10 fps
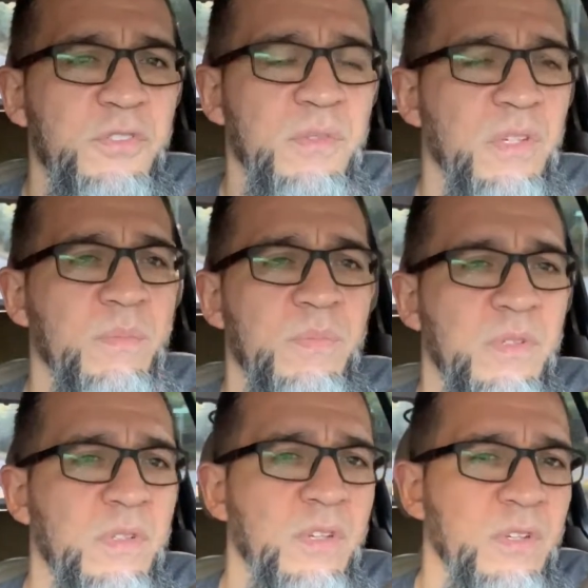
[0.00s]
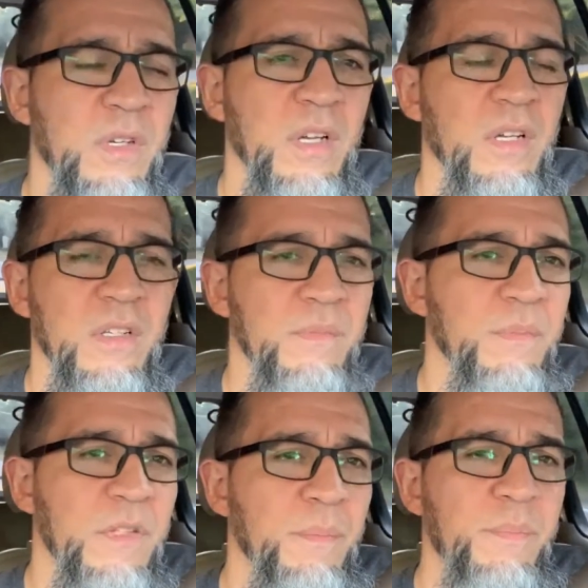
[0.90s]
you know,
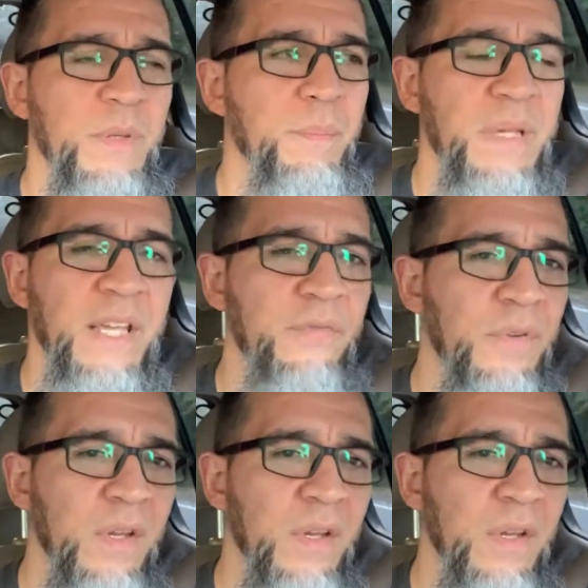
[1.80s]
the beef,